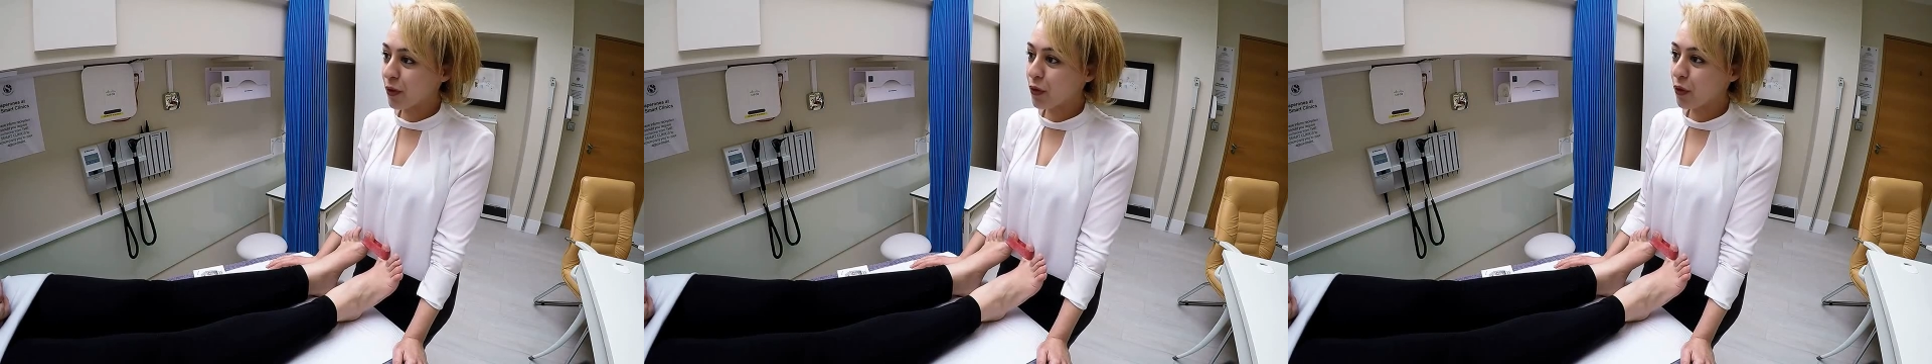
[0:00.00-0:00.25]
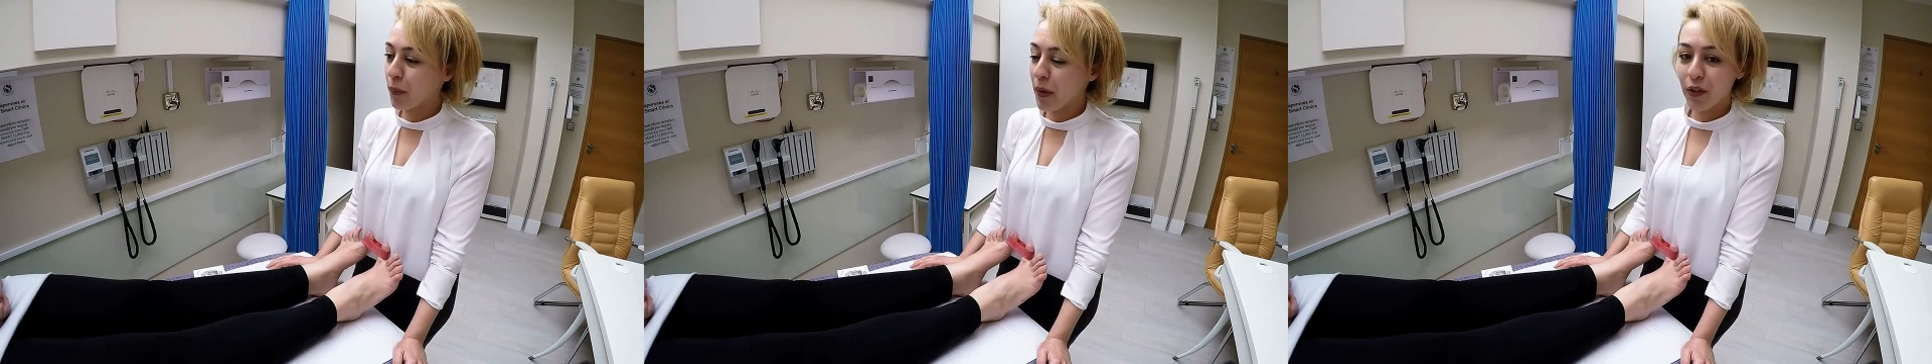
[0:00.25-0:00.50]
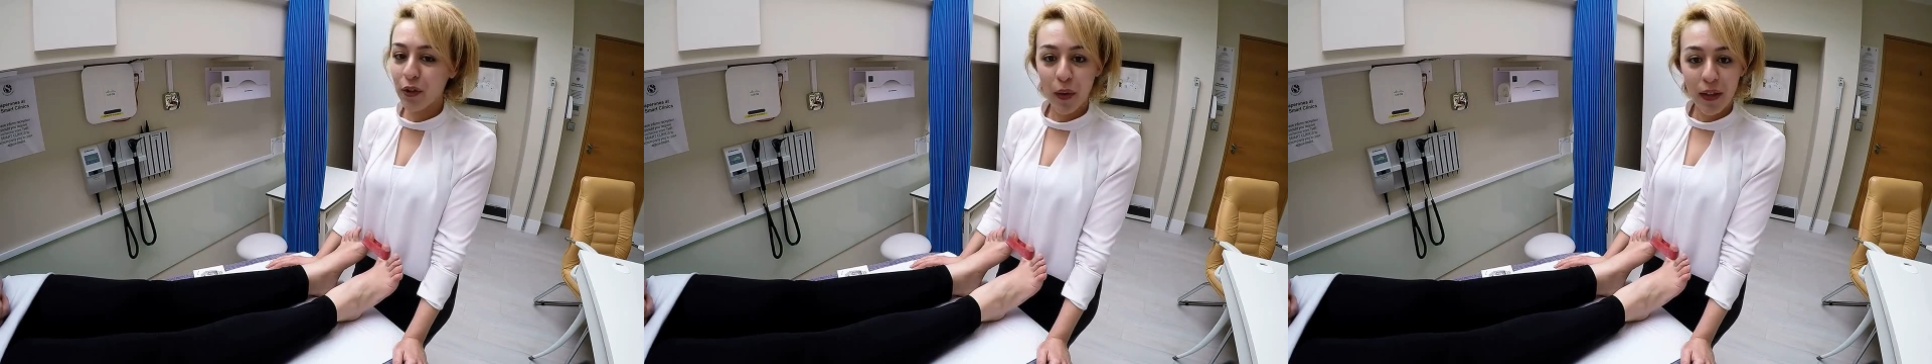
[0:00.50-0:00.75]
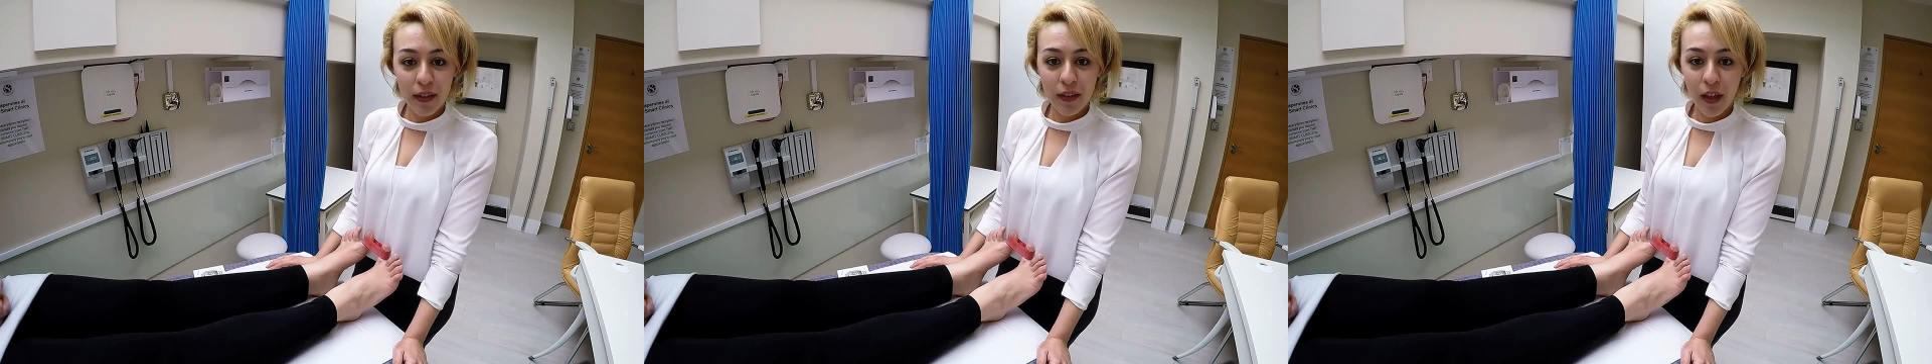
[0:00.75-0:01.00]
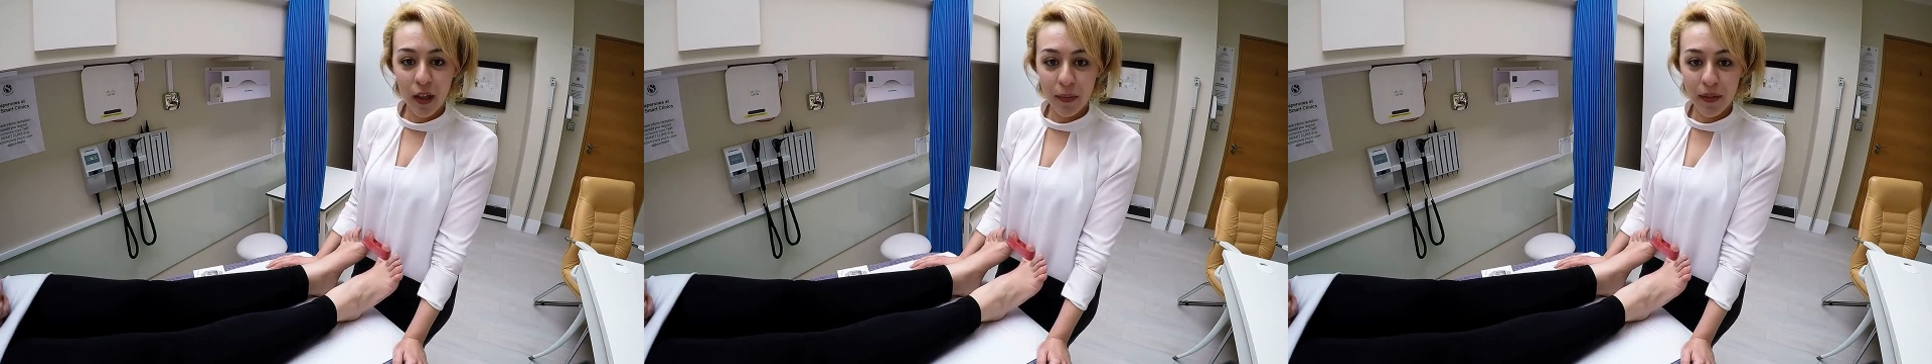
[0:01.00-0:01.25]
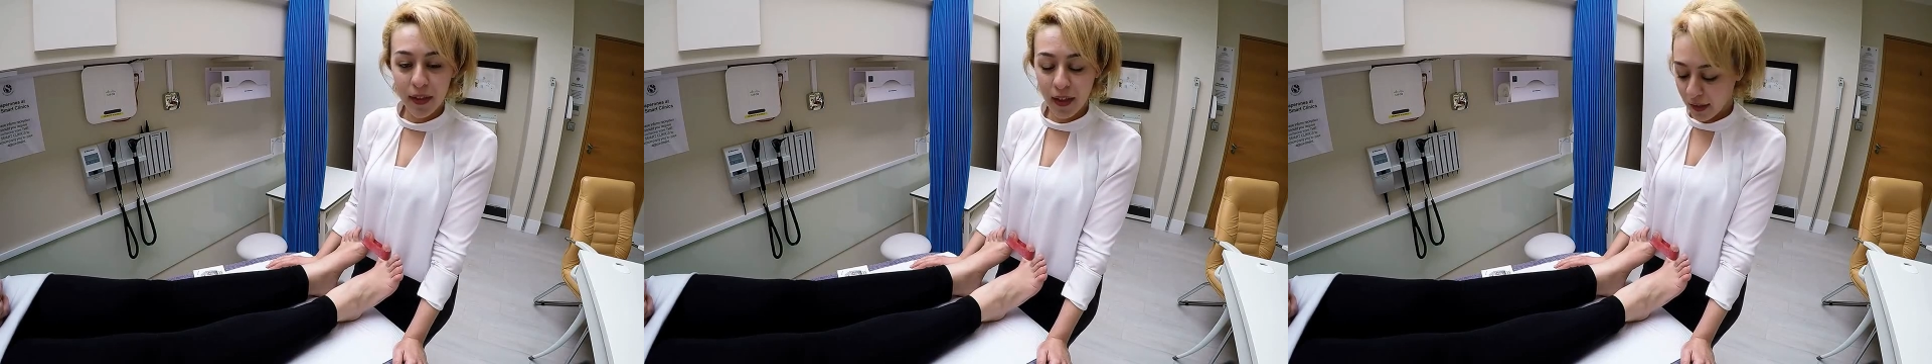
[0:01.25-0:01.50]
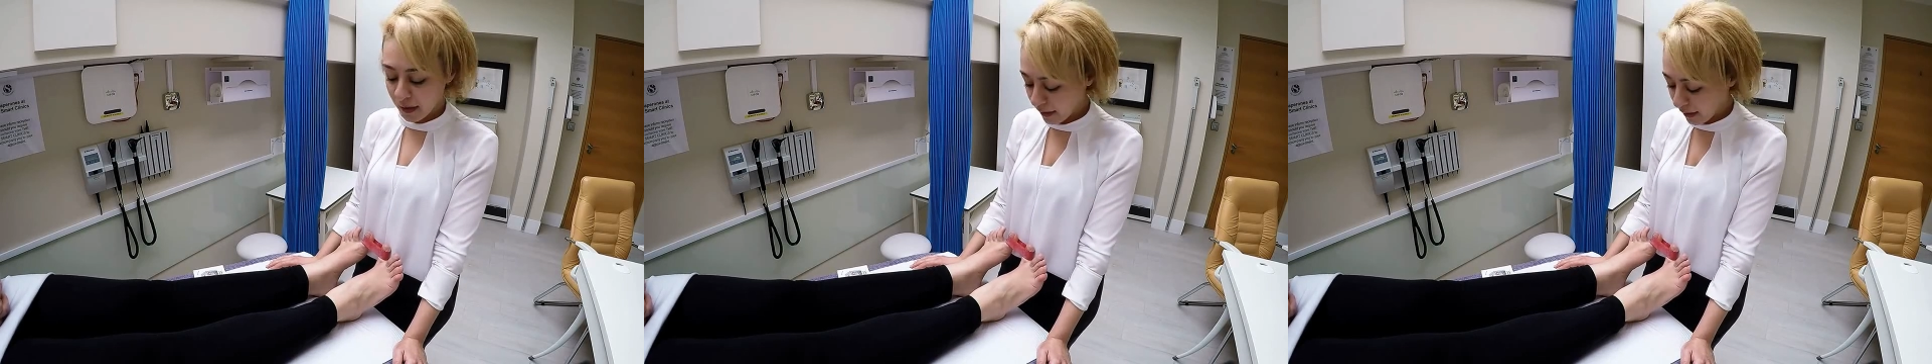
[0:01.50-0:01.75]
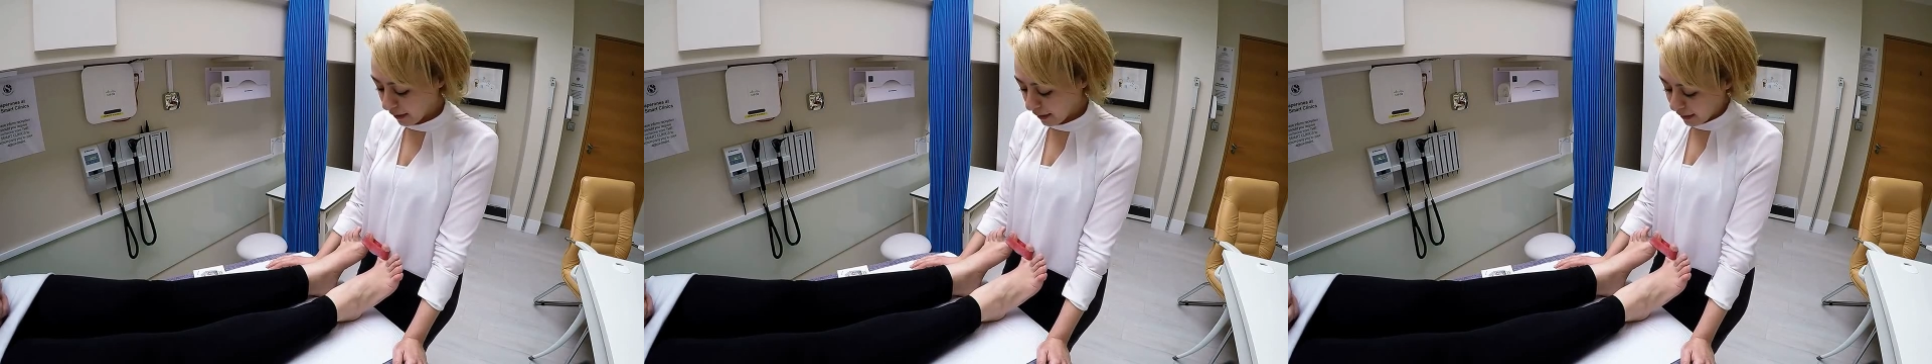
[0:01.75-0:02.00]
to about 20 times a
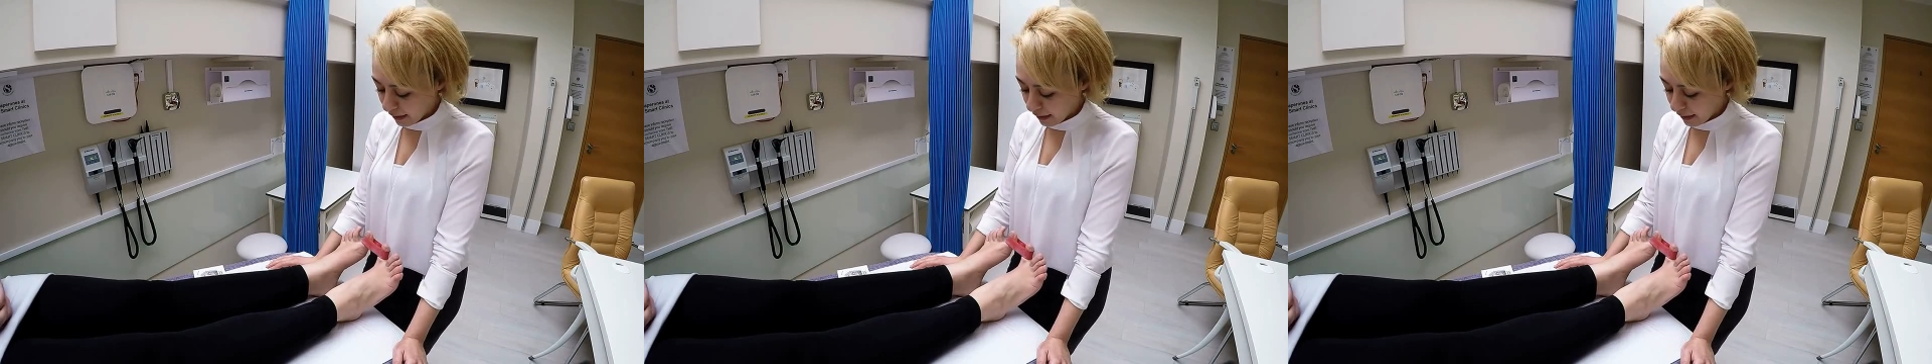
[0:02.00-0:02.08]
day.